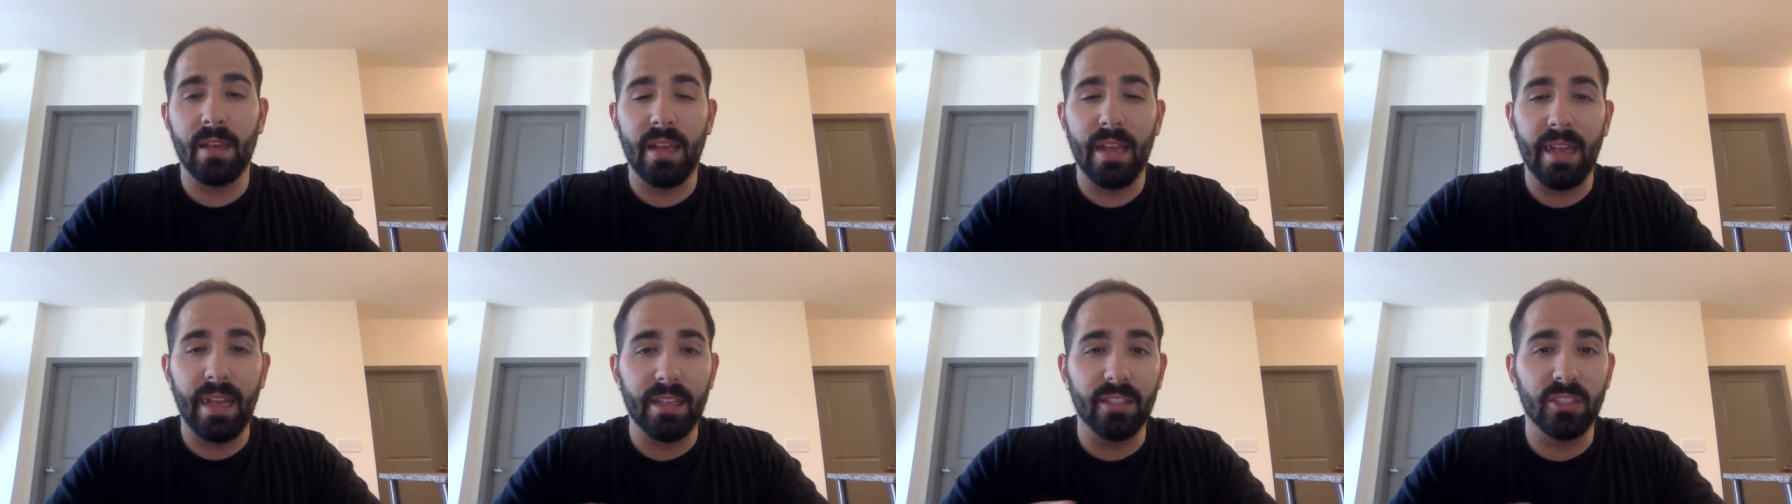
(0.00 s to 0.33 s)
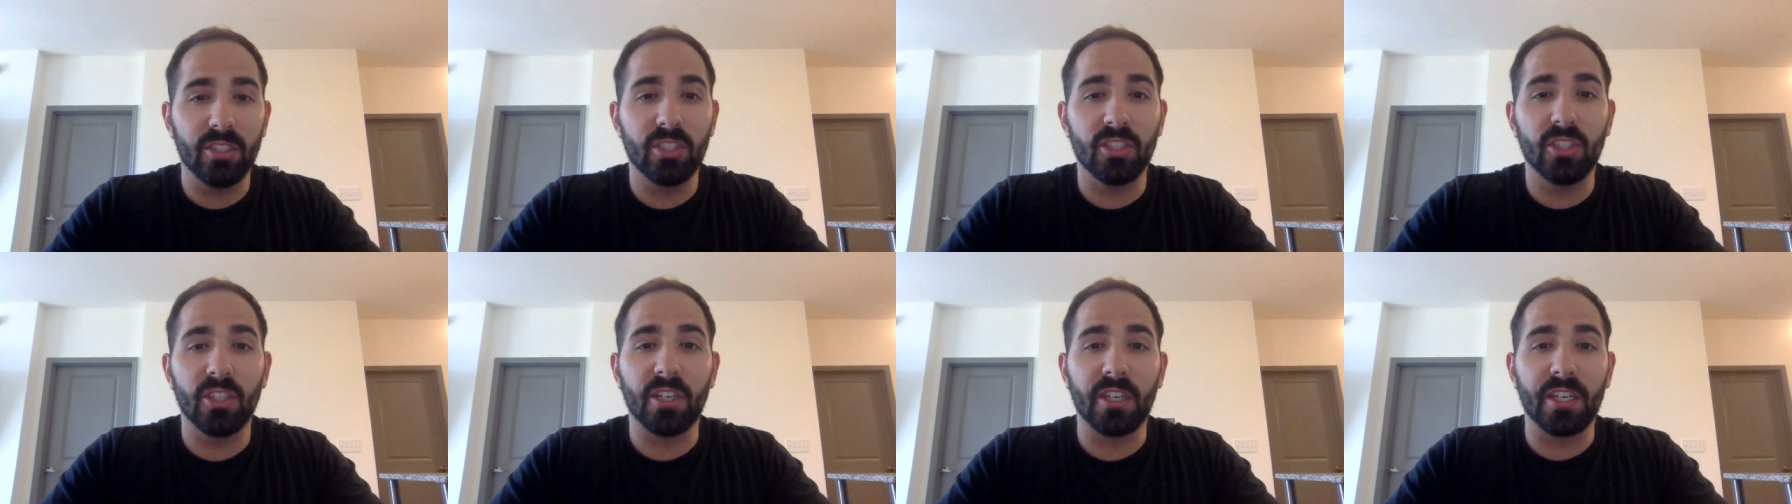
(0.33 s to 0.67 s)

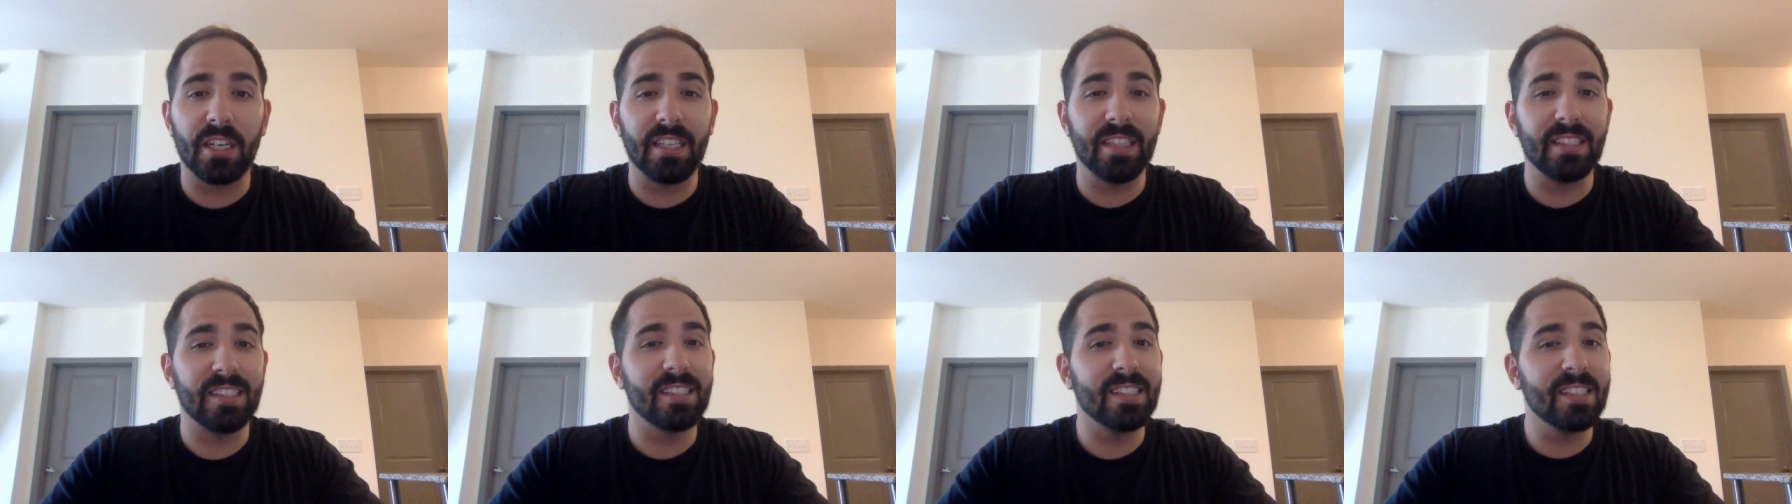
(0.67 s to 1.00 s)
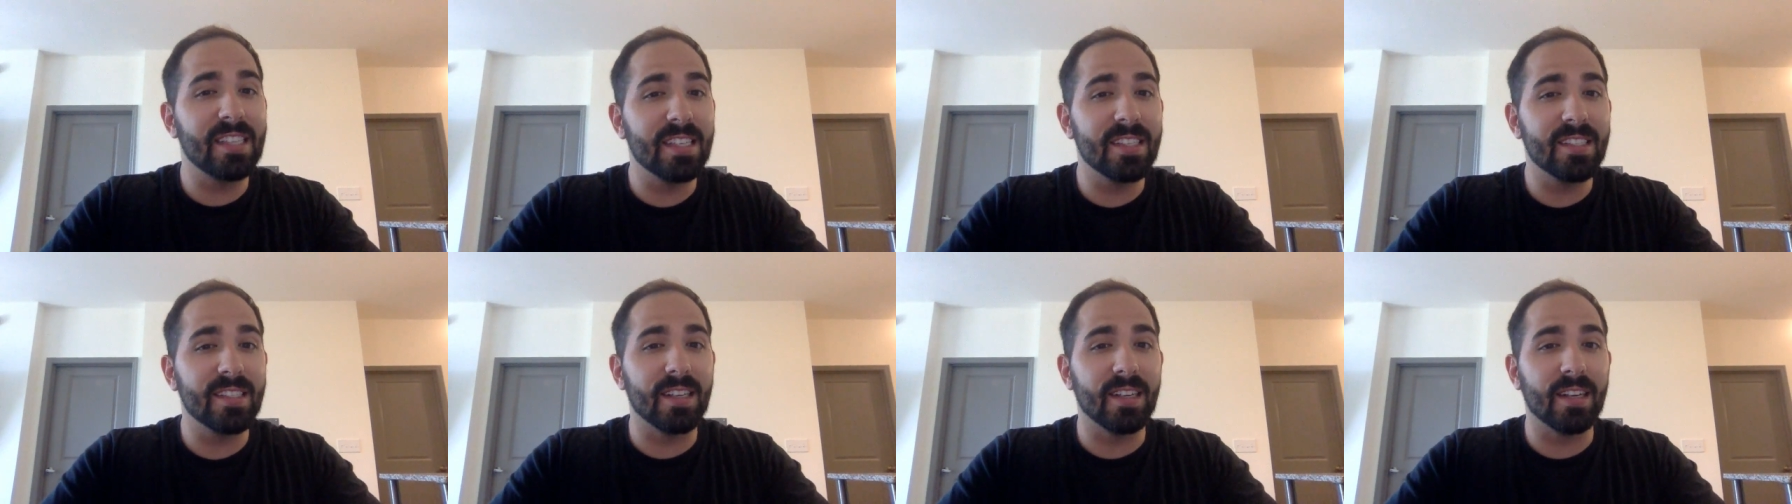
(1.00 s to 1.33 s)
ensure
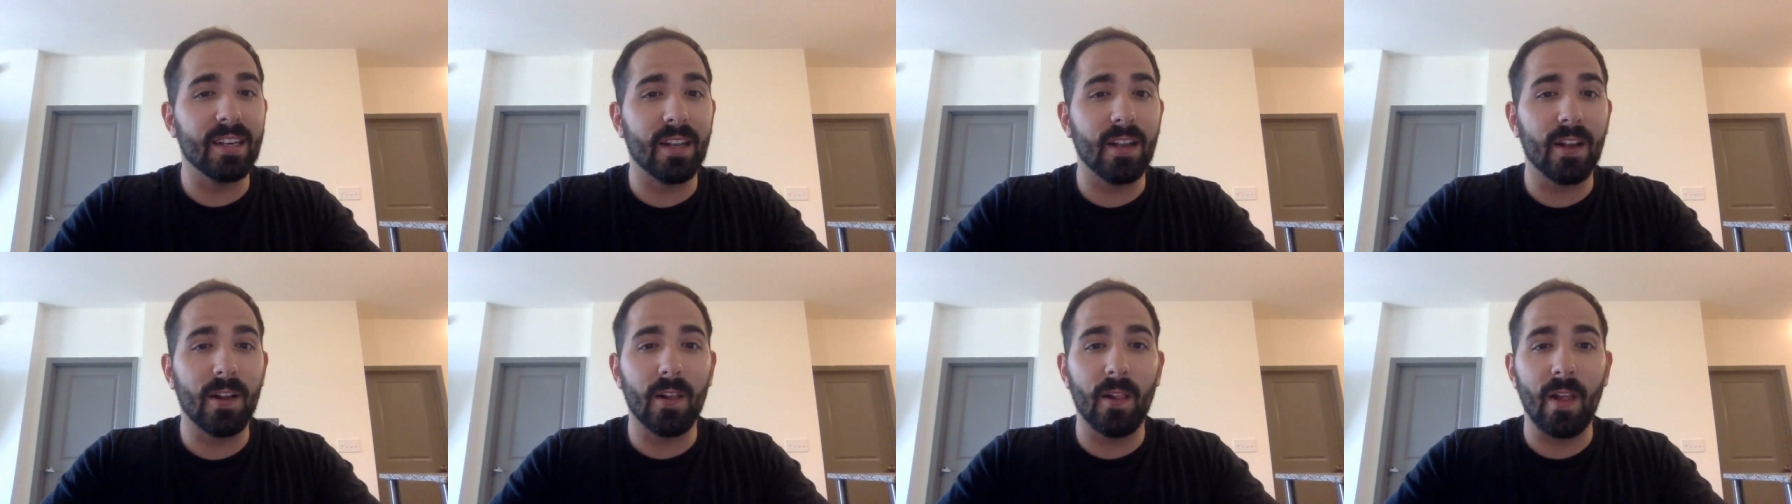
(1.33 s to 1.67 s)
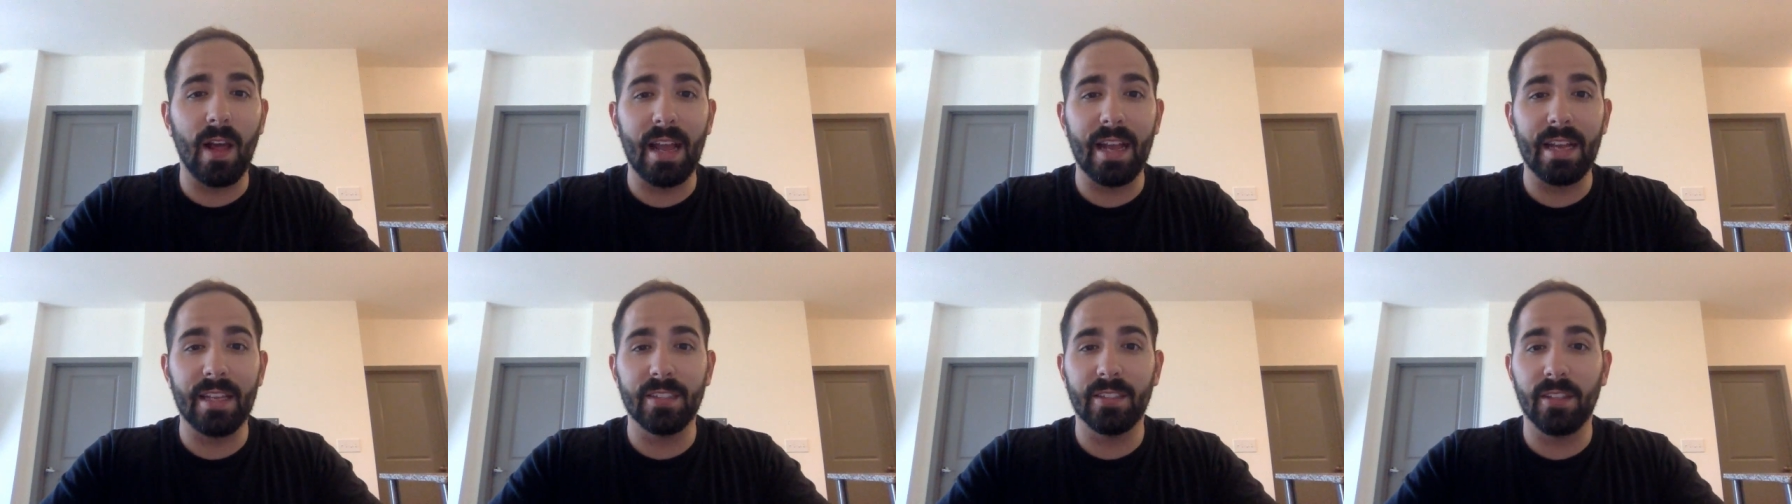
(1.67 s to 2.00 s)
consistent
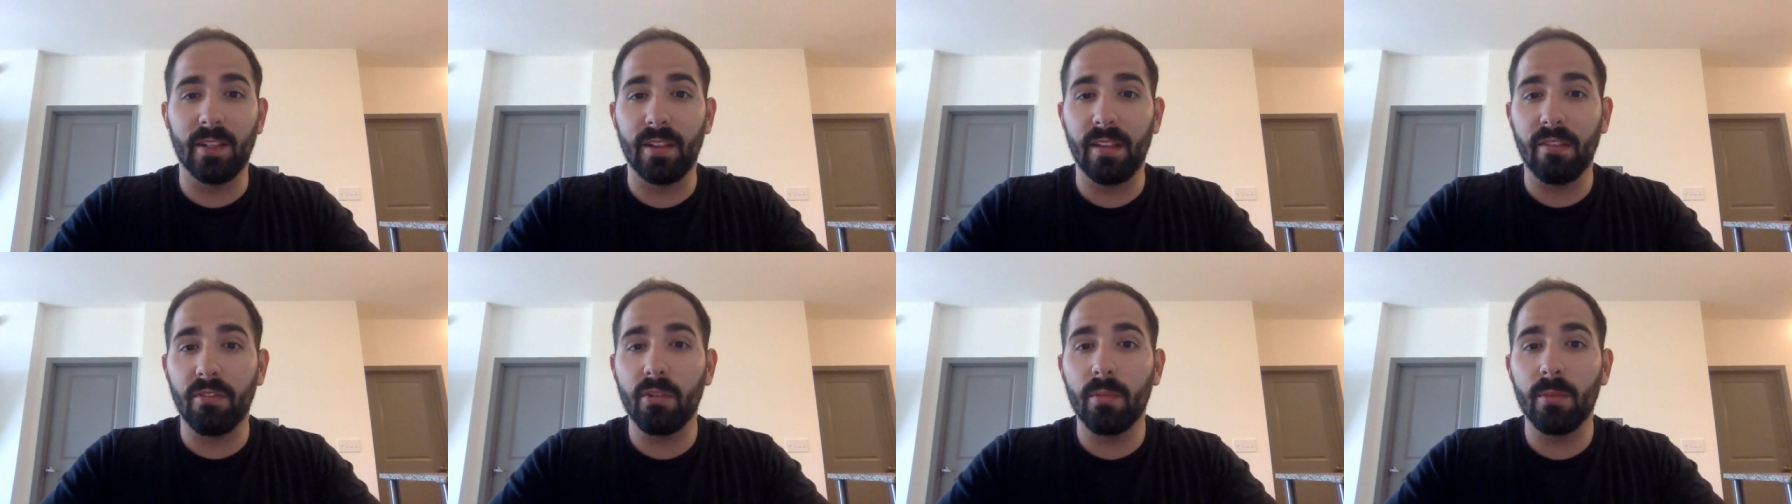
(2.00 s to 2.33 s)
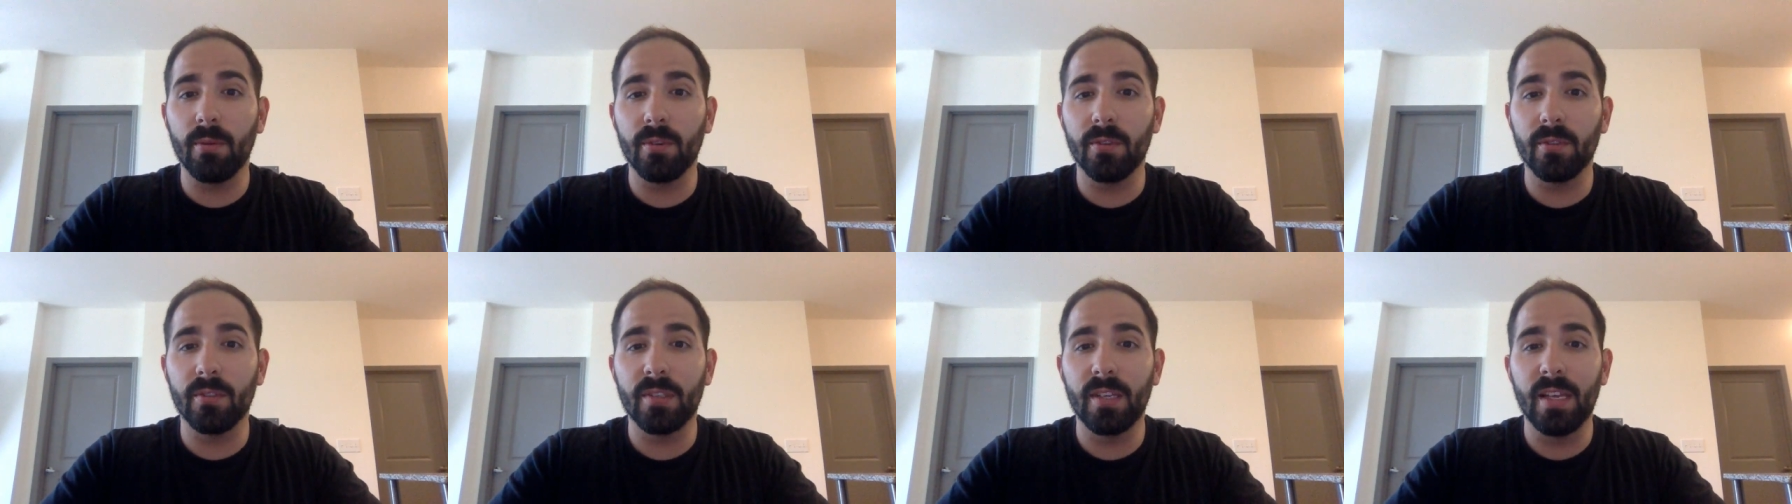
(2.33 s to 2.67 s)
client
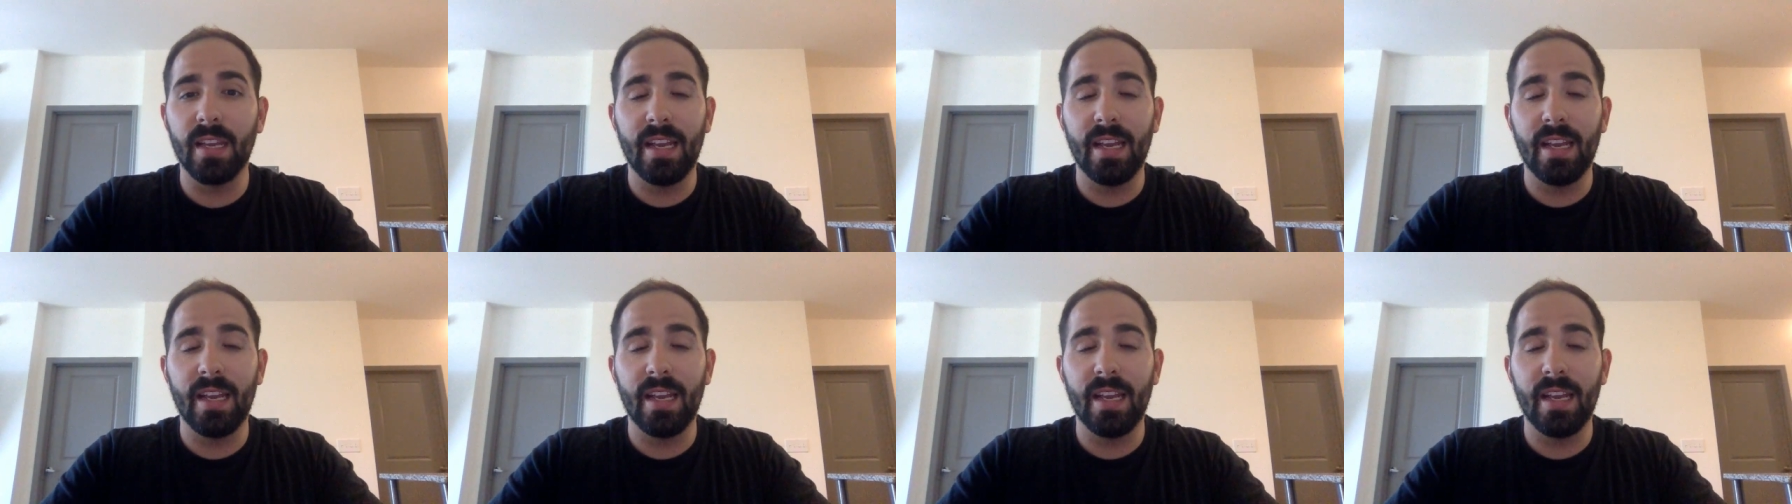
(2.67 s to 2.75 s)
deliverables,